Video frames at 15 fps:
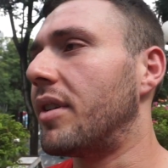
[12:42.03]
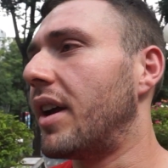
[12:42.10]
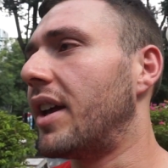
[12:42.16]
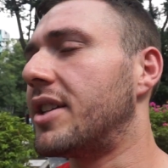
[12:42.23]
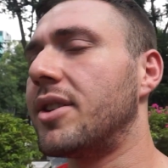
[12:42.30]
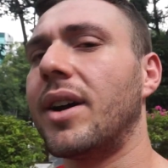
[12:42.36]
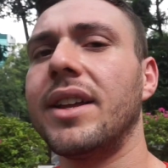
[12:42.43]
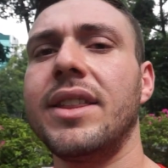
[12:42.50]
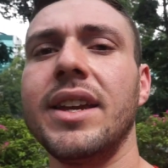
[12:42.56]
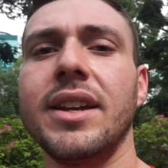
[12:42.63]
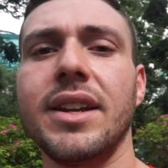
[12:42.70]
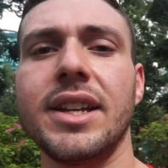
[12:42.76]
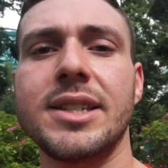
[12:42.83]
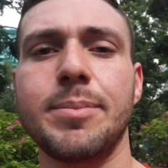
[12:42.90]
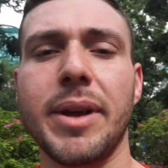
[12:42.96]
And so I
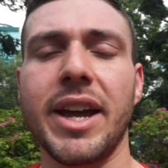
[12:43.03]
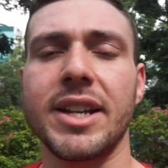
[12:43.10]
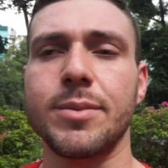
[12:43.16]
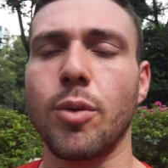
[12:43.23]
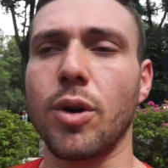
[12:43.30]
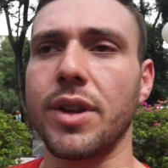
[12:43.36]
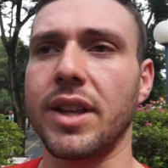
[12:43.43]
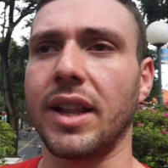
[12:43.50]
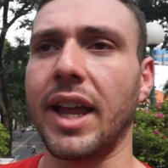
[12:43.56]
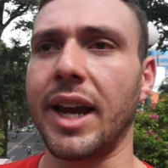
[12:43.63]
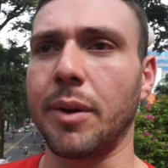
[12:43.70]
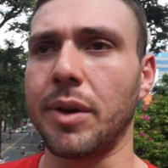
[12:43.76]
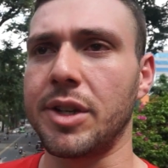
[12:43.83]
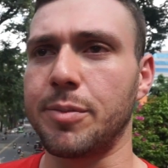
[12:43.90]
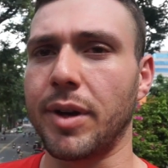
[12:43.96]
think it spans more than
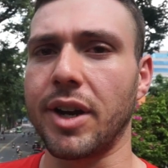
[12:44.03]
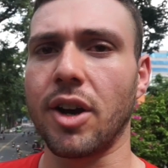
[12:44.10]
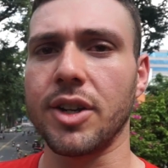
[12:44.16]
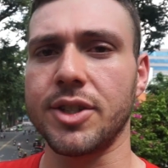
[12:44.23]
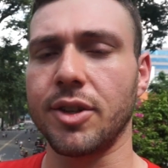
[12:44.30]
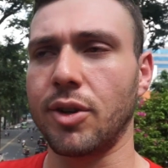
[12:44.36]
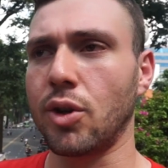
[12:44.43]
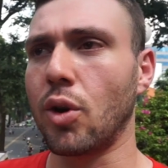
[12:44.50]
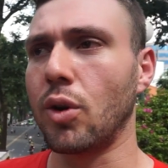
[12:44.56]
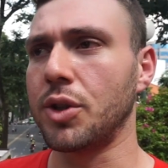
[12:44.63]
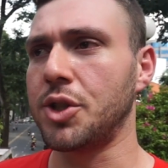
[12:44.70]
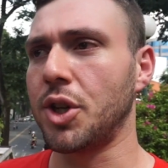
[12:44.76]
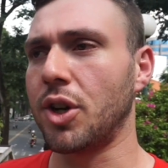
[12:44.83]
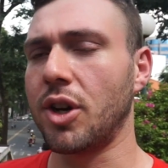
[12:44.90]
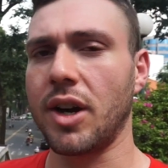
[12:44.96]
language, but also
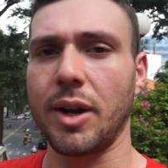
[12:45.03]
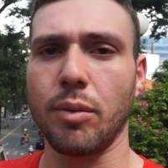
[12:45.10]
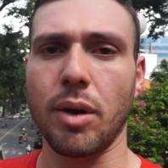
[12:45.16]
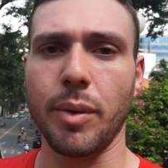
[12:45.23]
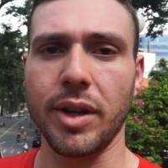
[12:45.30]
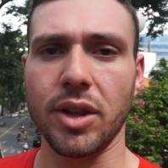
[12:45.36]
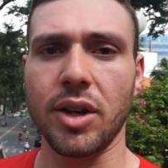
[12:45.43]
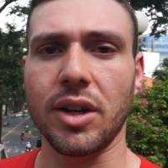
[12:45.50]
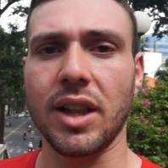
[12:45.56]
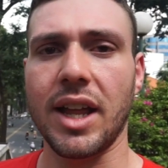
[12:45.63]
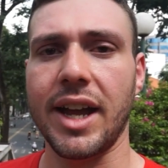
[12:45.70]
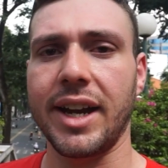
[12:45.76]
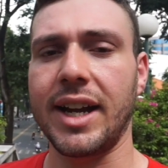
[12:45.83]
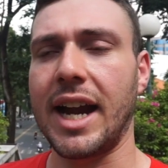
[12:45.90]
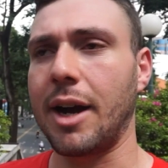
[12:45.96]
culture and what we look
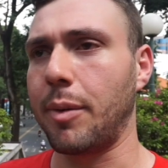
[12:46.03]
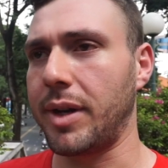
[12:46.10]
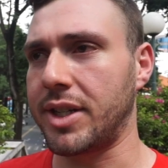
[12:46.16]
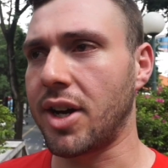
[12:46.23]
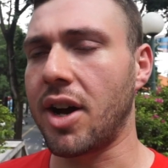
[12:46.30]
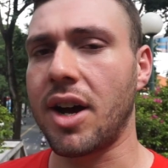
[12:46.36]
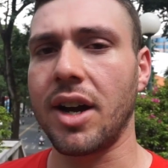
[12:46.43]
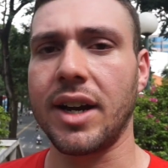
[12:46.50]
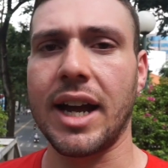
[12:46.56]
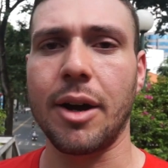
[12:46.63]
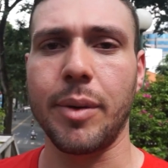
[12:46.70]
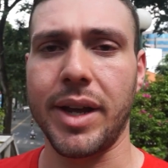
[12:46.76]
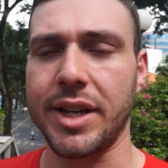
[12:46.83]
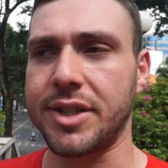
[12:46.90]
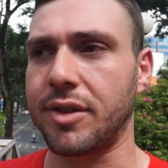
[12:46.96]
like, how we talk,
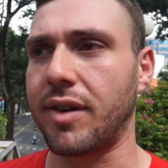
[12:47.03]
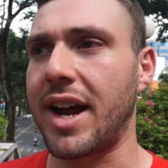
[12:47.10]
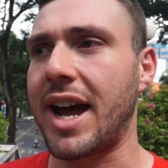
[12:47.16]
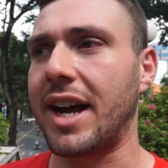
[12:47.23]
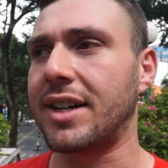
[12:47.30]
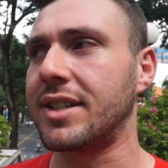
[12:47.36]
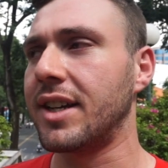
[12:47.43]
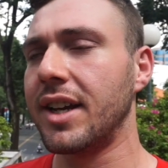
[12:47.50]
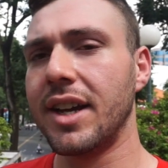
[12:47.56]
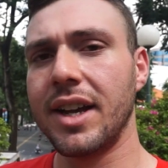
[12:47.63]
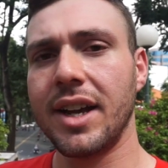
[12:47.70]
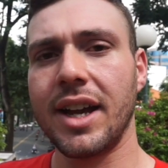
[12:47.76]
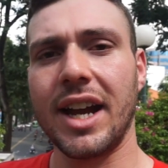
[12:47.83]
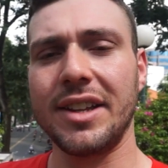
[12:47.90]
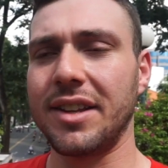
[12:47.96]
how we interact,
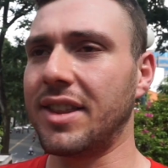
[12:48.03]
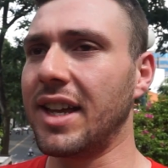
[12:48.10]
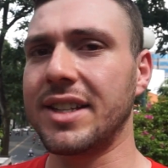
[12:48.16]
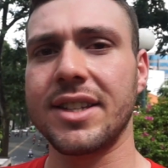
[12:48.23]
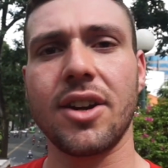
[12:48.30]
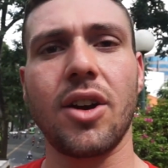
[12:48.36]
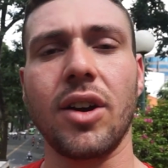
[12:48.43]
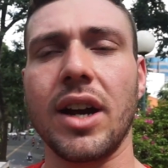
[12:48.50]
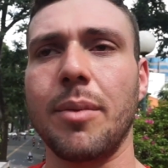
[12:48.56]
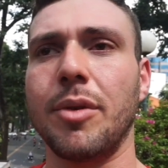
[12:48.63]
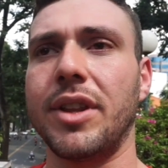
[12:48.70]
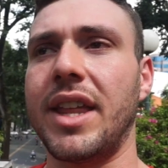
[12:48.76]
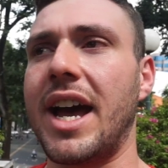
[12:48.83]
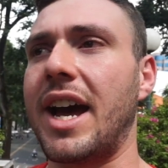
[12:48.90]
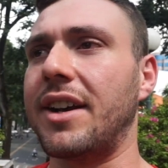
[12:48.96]
and the things that all come
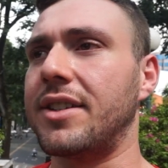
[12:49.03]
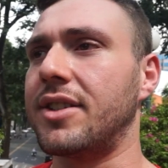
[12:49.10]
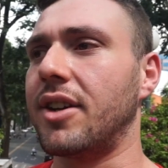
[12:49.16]
with that.